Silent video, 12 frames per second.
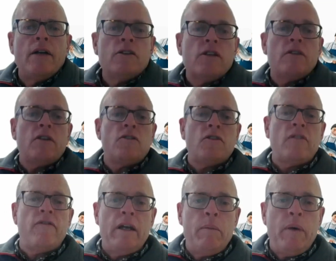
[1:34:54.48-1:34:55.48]
there's just a
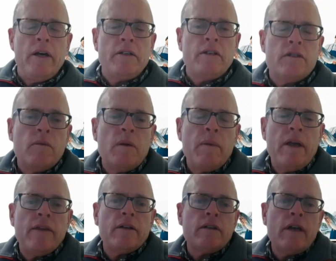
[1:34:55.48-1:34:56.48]
final point here. Somebody
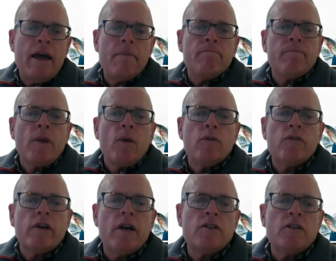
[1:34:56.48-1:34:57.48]
made that with
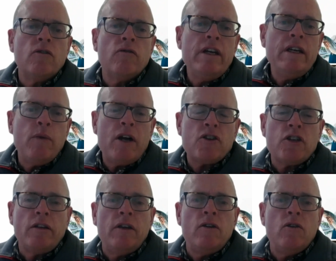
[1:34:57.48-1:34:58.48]
regard to
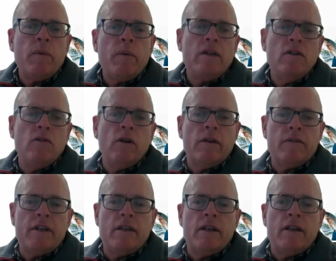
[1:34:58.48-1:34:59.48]
greenwashing. The European Union
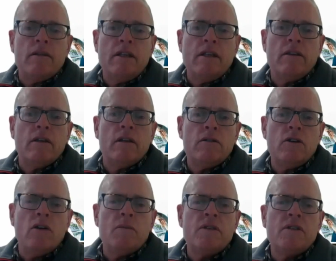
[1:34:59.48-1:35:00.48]
has said that the
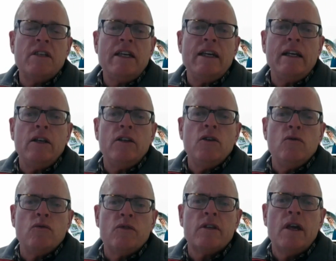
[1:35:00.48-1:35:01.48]
term single
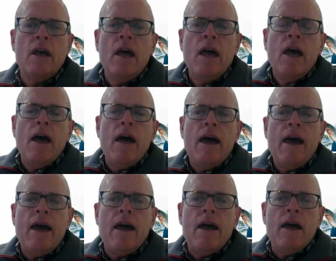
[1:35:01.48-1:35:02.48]
use
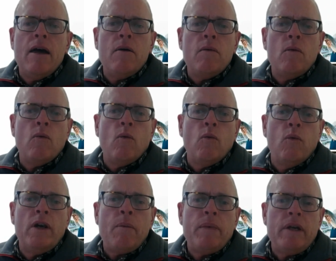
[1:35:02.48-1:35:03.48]

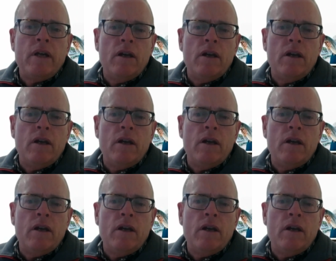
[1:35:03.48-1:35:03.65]
will not be